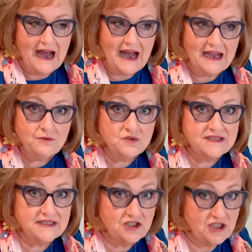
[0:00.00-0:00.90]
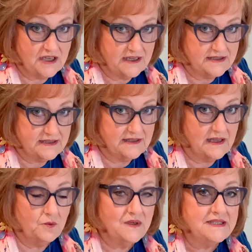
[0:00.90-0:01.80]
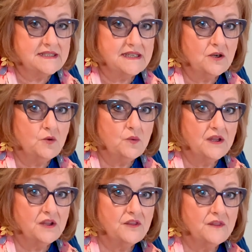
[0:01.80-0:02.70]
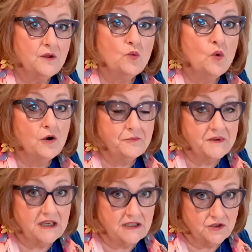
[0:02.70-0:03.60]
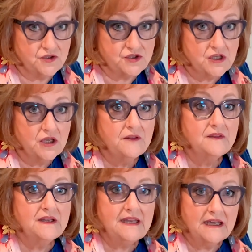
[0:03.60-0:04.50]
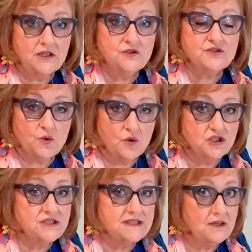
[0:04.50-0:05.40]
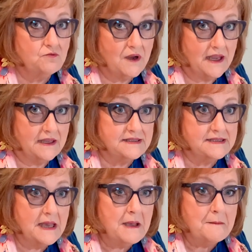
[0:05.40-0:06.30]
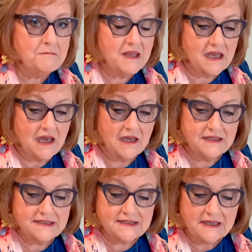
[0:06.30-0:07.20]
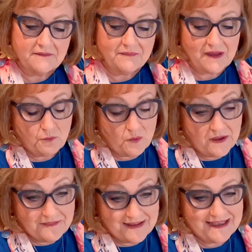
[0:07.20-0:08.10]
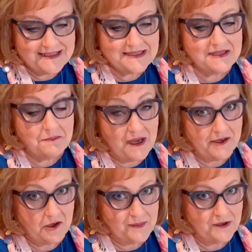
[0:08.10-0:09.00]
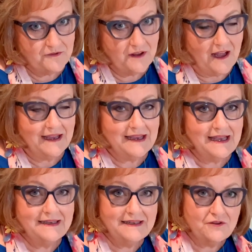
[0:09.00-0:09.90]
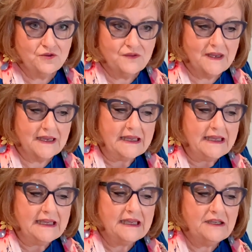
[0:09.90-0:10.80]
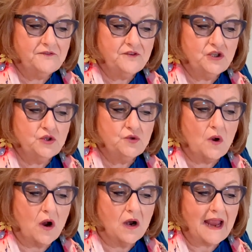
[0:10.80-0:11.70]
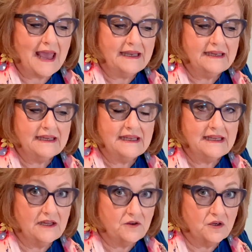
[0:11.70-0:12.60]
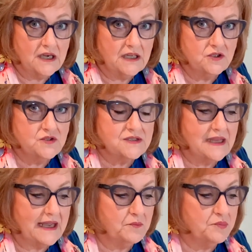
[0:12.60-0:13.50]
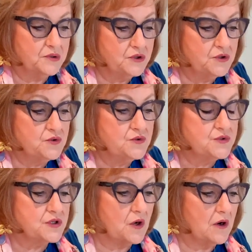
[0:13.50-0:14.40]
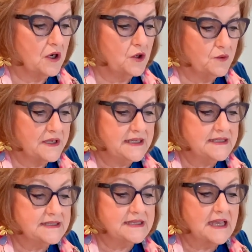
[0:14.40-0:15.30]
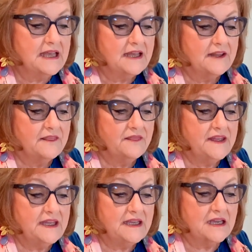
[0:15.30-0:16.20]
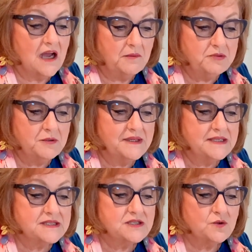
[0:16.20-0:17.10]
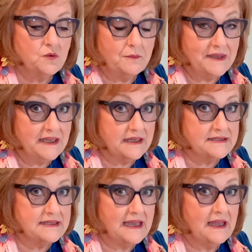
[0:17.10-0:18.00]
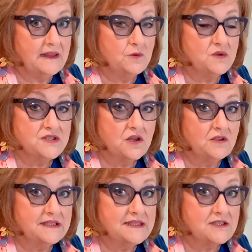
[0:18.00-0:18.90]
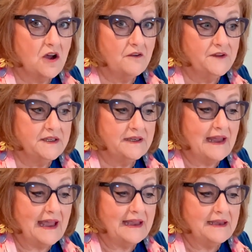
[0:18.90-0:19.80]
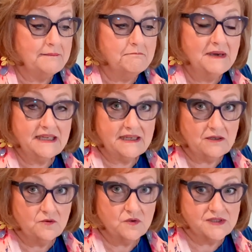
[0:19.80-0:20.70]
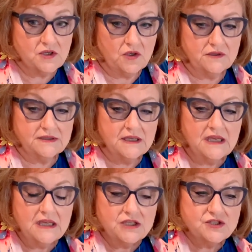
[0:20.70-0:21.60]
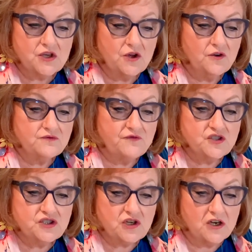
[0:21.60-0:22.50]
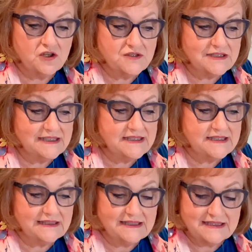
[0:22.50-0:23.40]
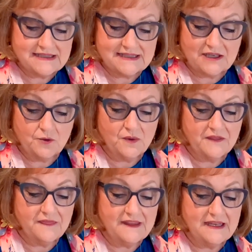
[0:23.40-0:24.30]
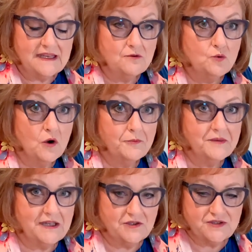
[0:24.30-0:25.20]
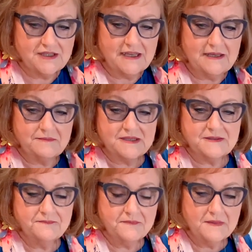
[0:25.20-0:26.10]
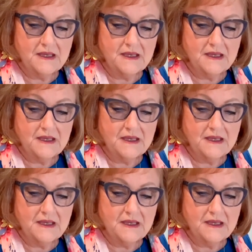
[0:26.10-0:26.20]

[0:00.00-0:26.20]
I would suggest that we stick with the warm colors, the yellows, oranges, and reds, because one thing, it's the Monarch butterfly, and another thing, if you are adding any other colors like blues or greens, the complements will mix and the result is often a muddy result. So for starters, let's stick with the warm color schemes.